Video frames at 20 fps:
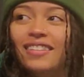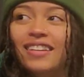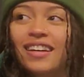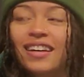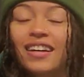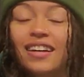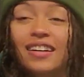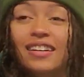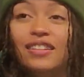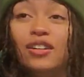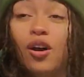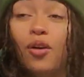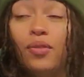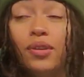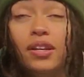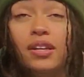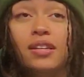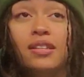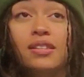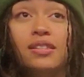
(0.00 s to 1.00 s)
Yeah, no,
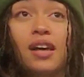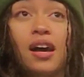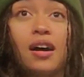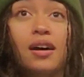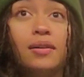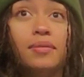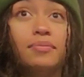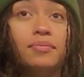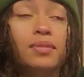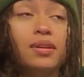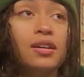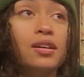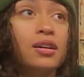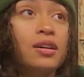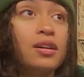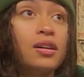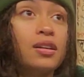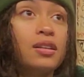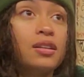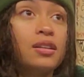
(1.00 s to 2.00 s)
it is.
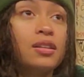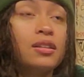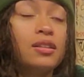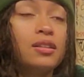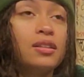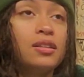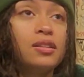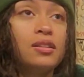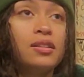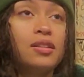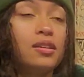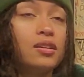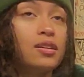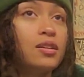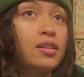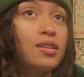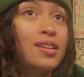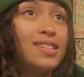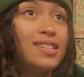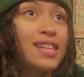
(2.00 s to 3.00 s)

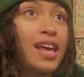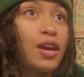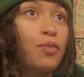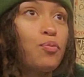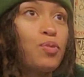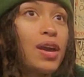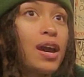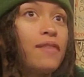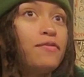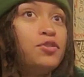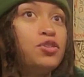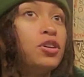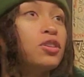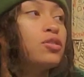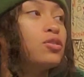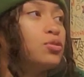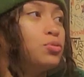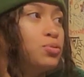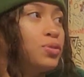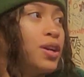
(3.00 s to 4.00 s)
It's like we have
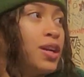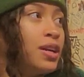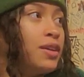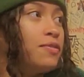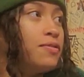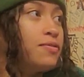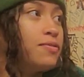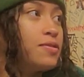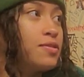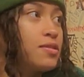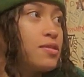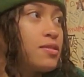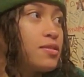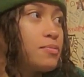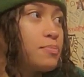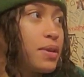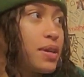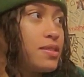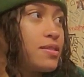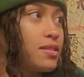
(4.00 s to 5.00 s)
jungle raves
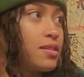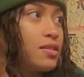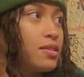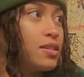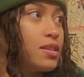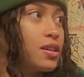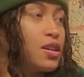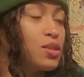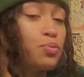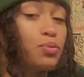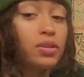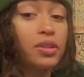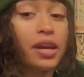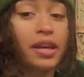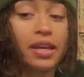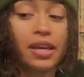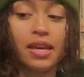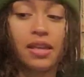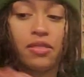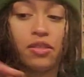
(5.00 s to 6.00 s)
basically, because we're
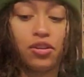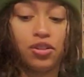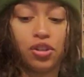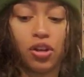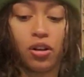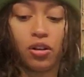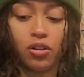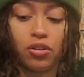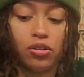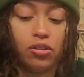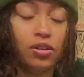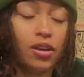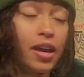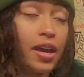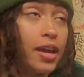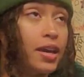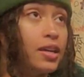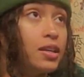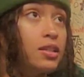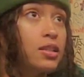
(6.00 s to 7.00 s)
like in the jungle,
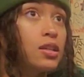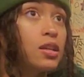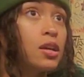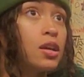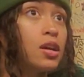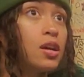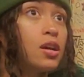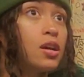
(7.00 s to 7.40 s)
and